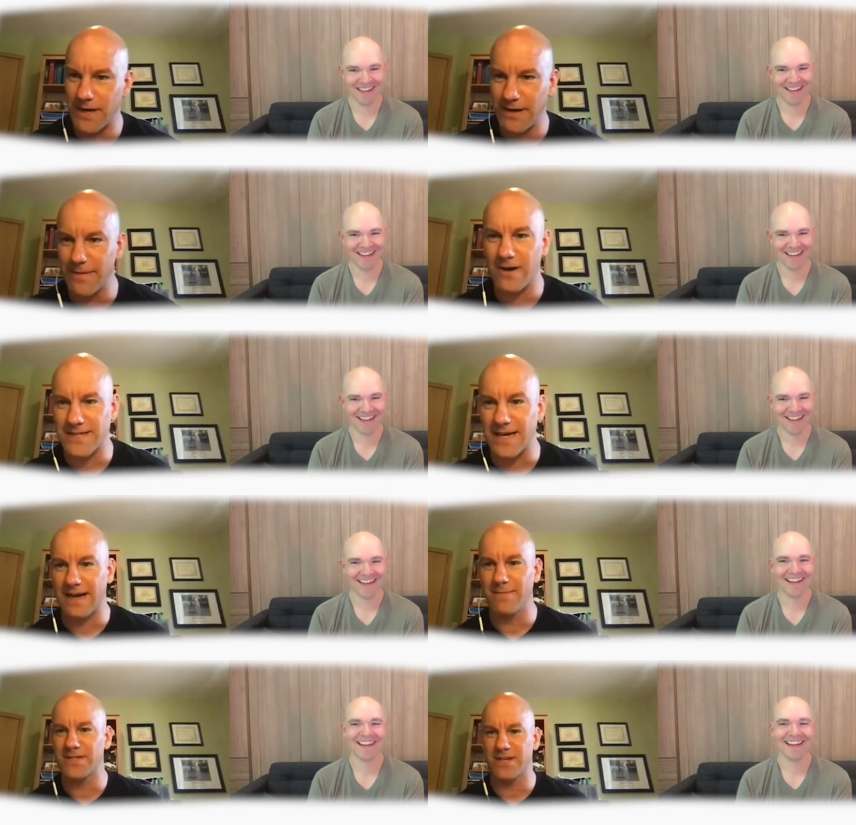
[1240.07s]
Speaker 1: amount of
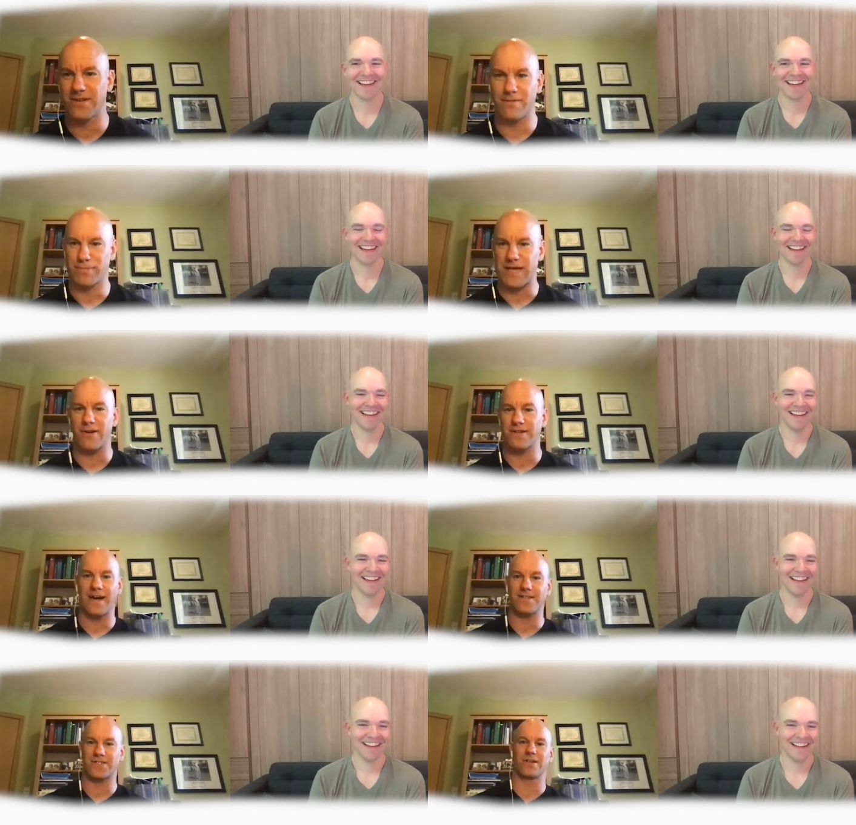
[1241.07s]
time until the tater
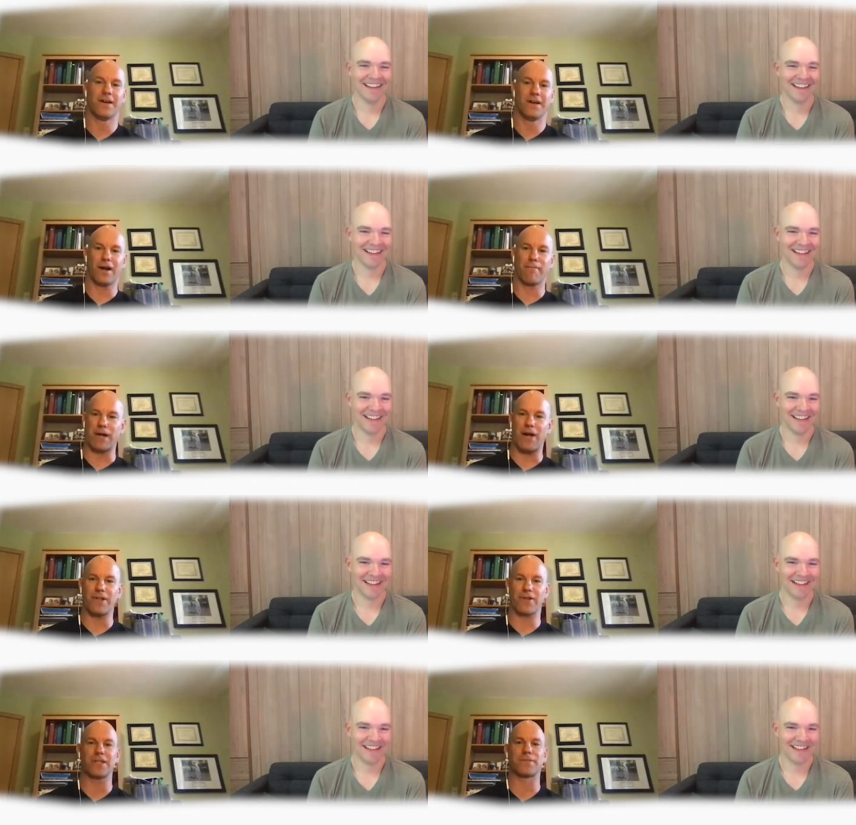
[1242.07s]
tots are are brown
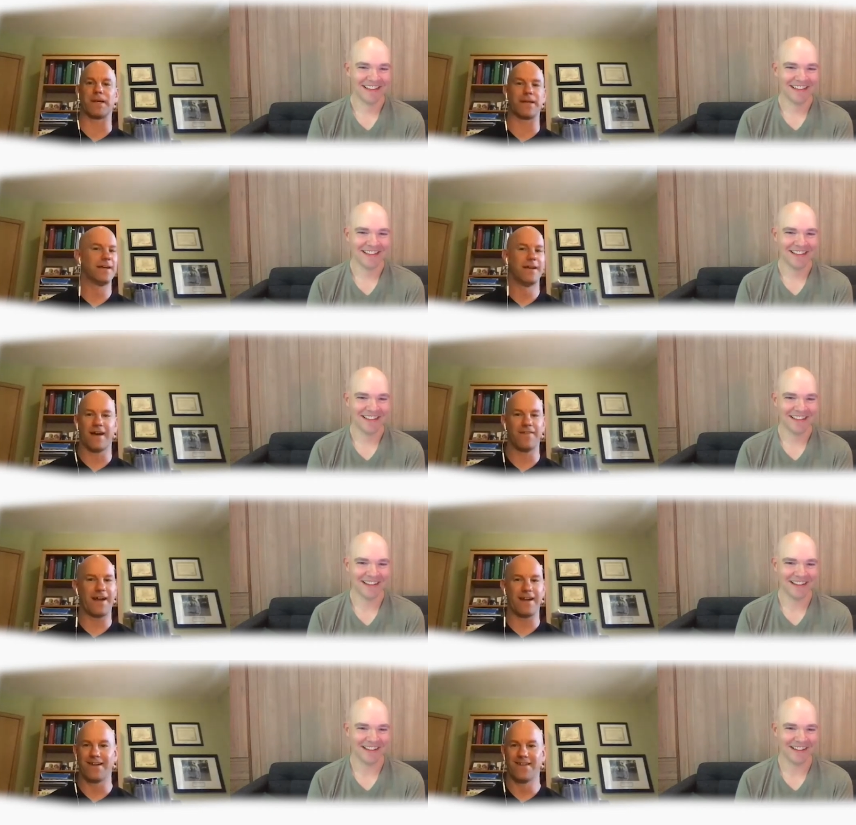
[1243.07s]
and crispy, and
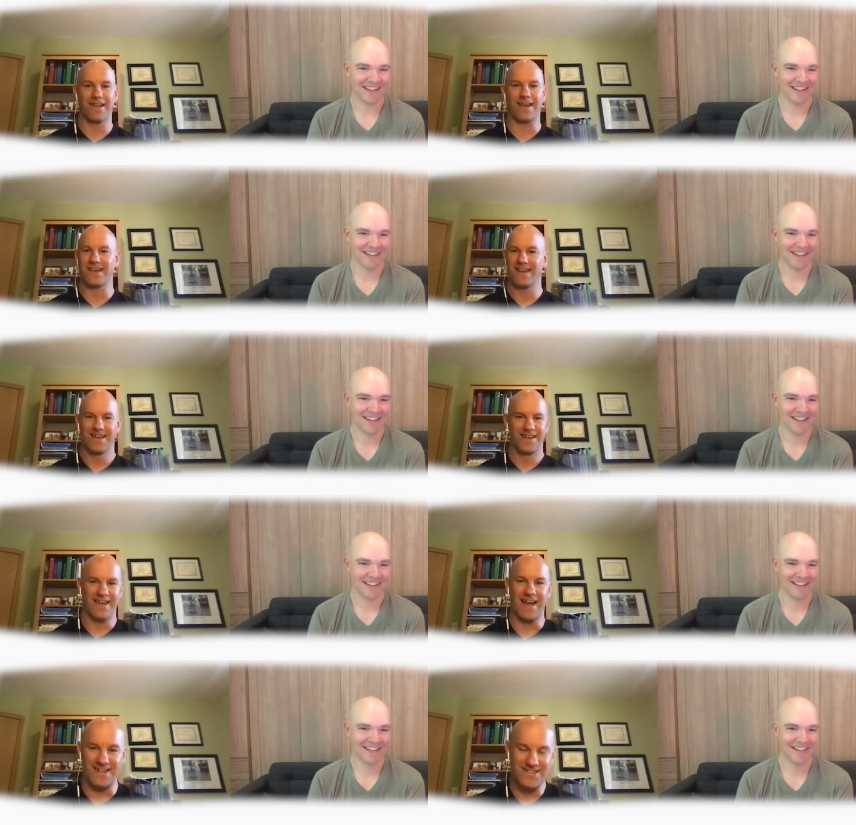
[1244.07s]
then uh, like
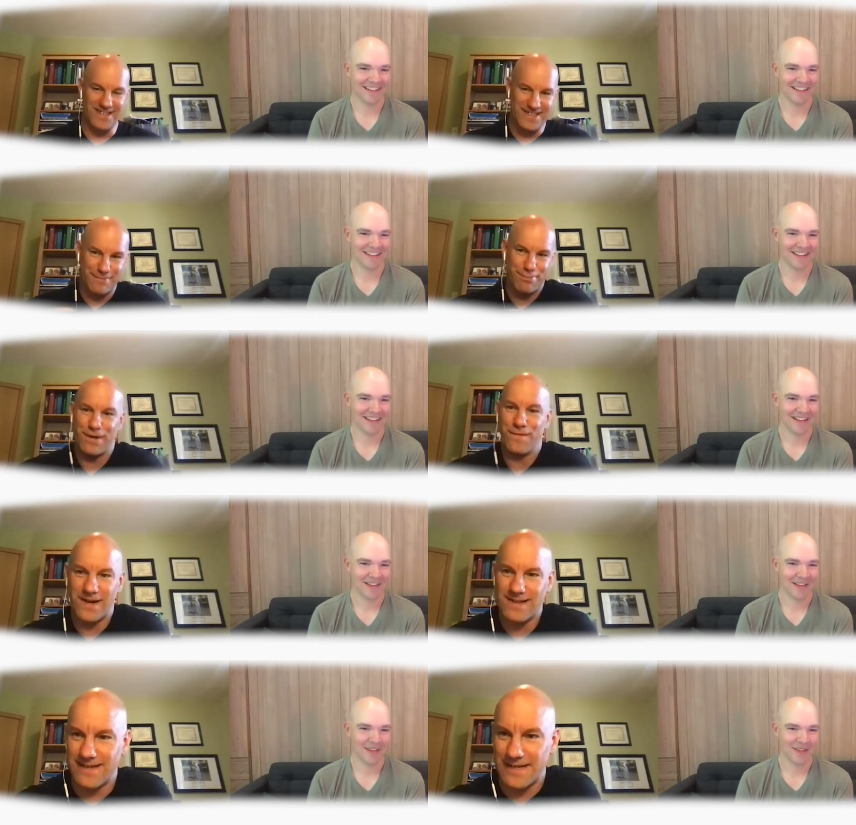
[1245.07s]
yeah, it's it's a pretty
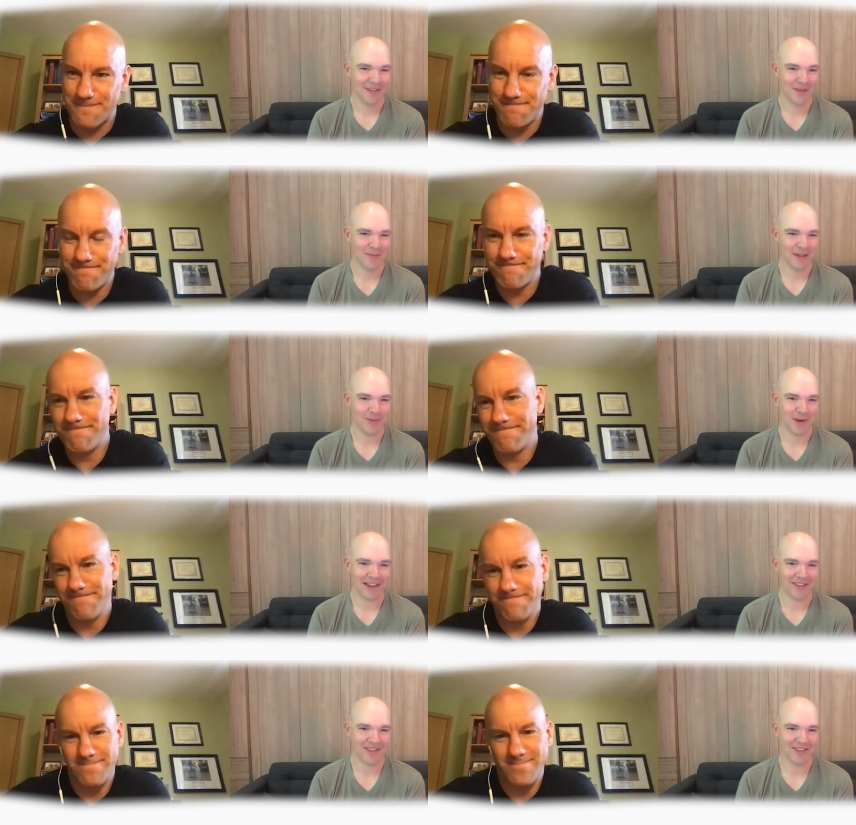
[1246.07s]
funny thing.
Speaker 2: The
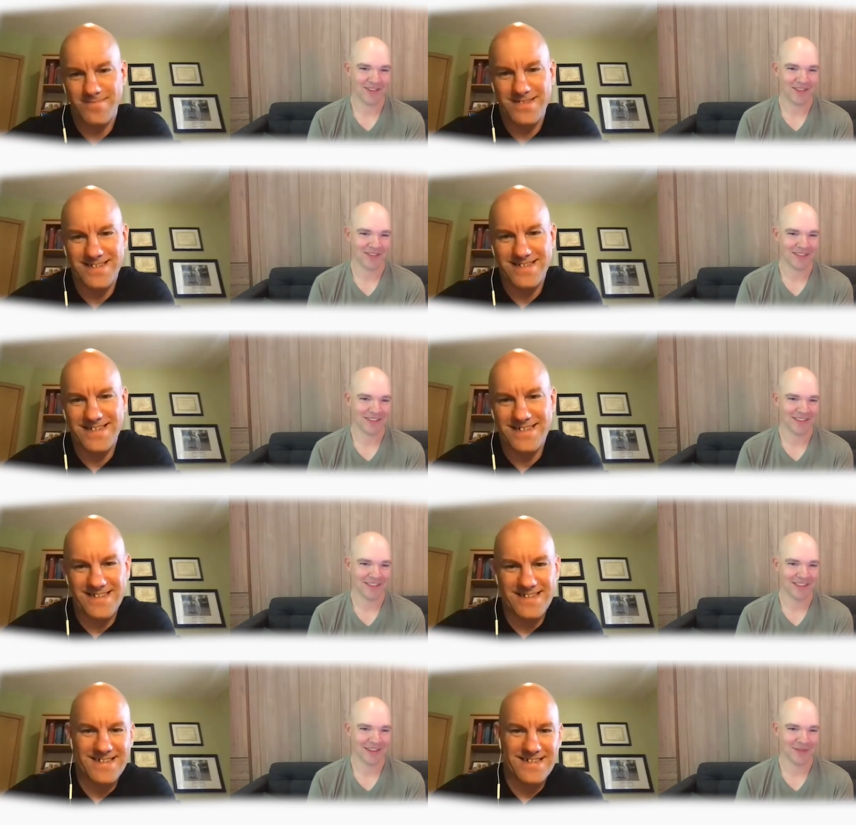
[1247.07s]
Midwest, it's
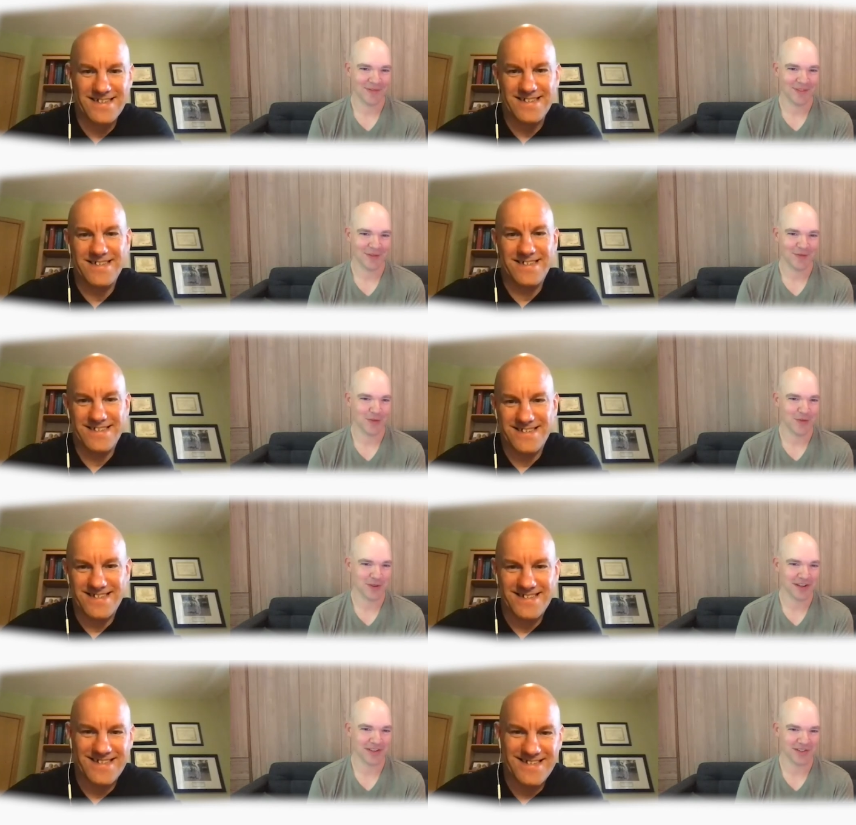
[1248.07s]
their their food
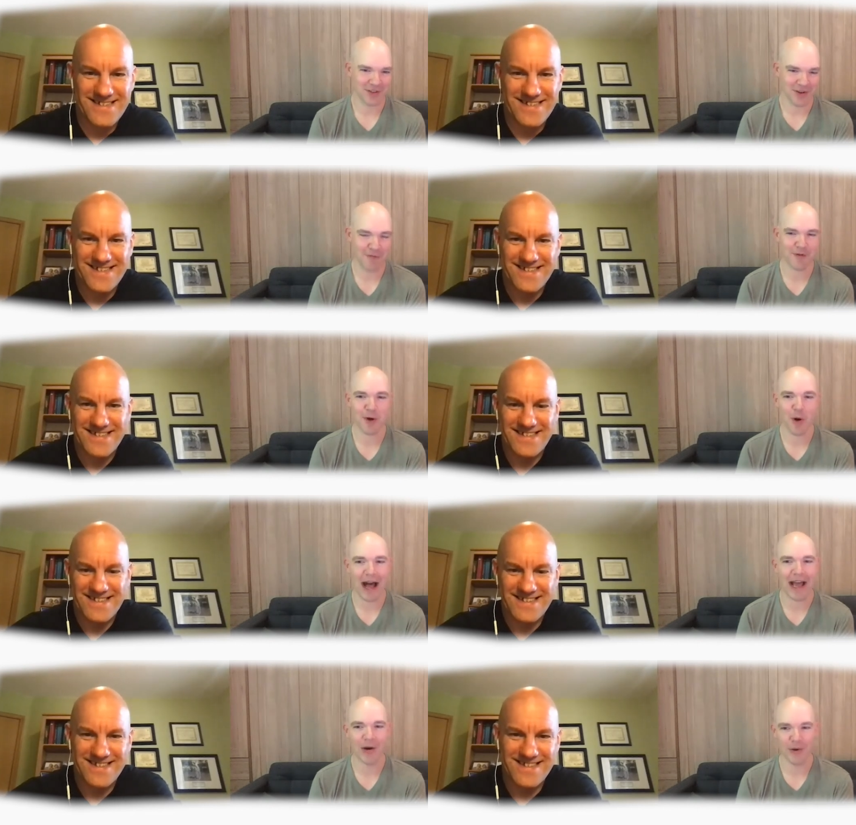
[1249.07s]
traditions are great. I'm from
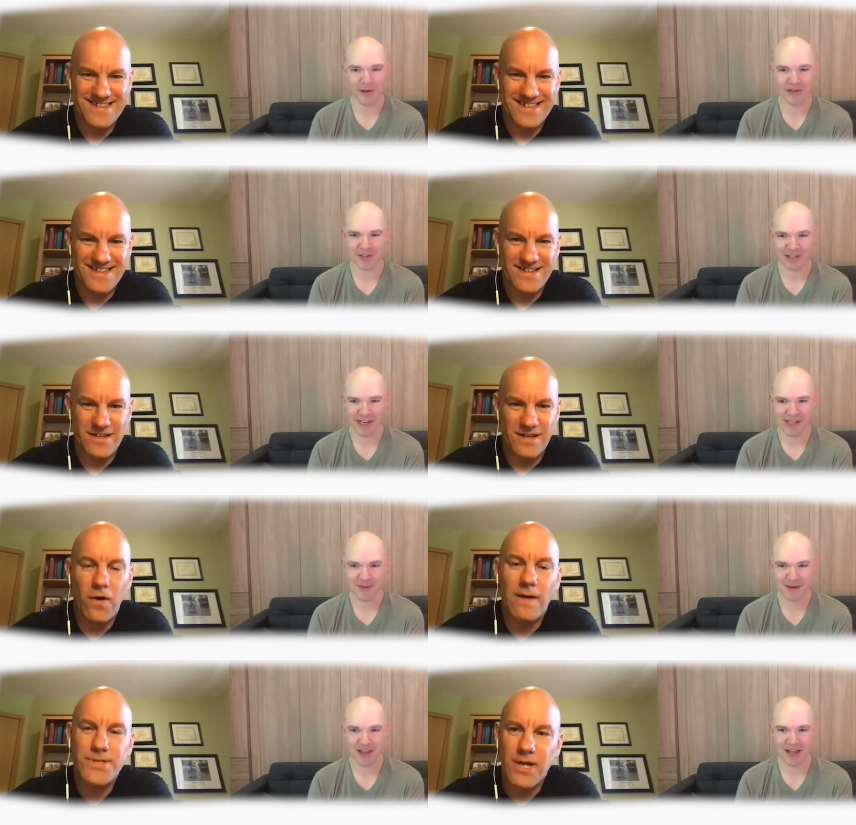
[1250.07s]
Ohio originally, and I. Oh,
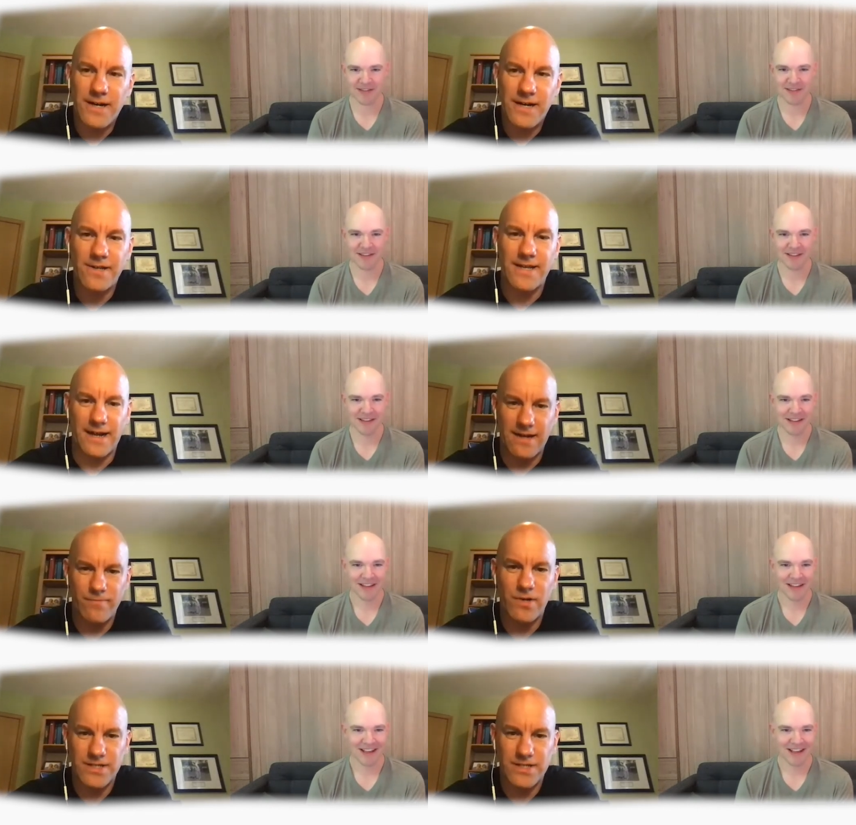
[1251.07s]
I'm
Speaker 1: sorry to hear that. I'm really